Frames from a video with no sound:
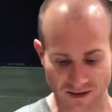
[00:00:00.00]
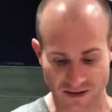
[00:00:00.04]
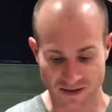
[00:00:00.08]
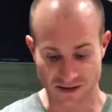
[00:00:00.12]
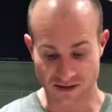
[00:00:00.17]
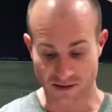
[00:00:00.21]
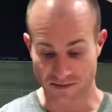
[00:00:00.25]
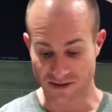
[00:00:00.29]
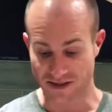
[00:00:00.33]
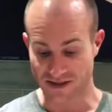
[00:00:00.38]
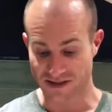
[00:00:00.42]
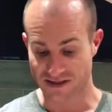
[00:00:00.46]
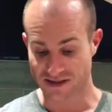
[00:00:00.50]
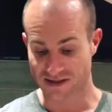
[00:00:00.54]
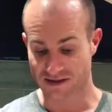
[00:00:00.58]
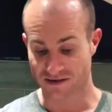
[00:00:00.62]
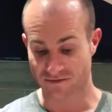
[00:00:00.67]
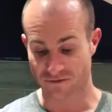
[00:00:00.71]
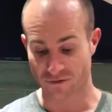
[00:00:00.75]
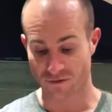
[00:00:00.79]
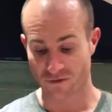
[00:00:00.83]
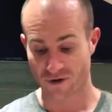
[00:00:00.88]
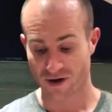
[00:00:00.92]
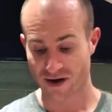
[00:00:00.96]
So it's the
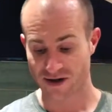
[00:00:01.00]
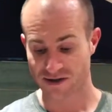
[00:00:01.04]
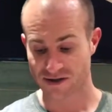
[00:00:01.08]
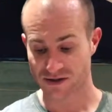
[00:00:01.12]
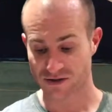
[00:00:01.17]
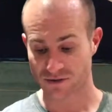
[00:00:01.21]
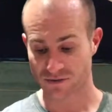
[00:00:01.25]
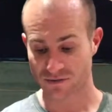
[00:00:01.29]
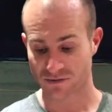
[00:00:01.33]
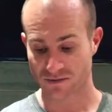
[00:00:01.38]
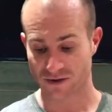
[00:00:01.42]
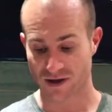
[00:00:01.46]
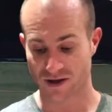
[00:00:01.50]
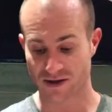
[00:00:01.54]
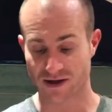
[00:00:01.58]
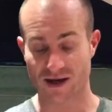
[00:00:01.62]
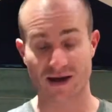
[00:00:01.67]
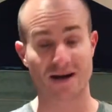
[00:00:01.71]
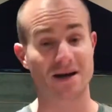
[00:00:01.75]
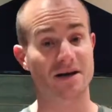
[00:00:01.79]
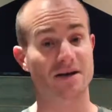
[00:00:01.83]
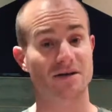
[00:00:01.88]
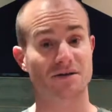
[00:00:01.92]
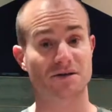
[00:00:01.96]
varietal, a
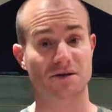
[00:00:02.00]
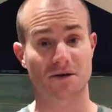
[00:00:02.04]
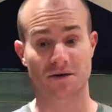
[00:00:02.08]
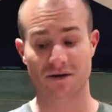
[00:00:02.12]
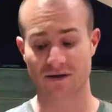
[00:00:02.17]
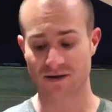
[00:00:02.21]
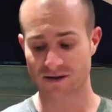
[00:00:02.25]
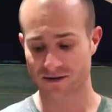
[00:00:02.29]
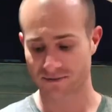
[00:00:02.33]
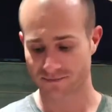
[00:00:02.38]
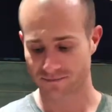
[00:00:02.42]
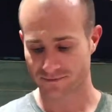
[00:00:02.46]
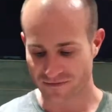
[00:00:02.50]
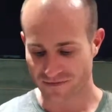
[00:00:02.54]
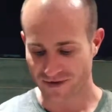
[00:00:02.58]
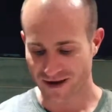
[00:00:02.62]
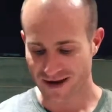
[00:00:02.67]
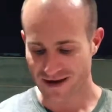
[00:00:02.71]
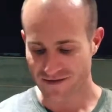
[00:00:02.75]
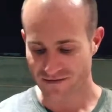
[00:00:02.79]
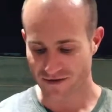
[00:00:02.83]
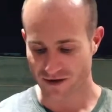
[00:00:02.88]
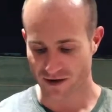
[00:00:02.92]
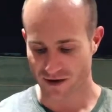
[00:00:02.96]
yellow couture,
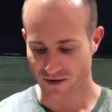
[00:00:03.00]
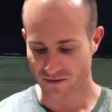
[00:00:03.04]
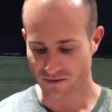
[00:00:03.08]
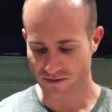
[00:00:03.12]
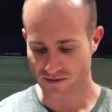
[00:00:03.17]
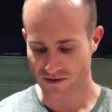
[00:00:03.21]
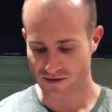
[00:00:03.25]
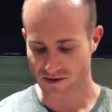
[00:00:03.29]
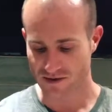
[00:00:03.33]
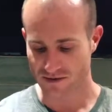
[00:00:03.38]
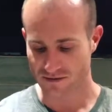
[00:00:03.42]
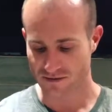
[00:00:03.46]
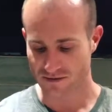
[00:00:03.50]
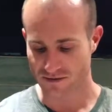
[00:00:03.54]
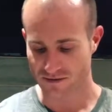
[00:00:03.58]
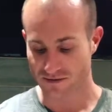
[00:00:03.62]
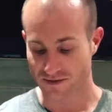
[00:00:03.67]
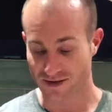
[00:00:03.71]
flavour notes,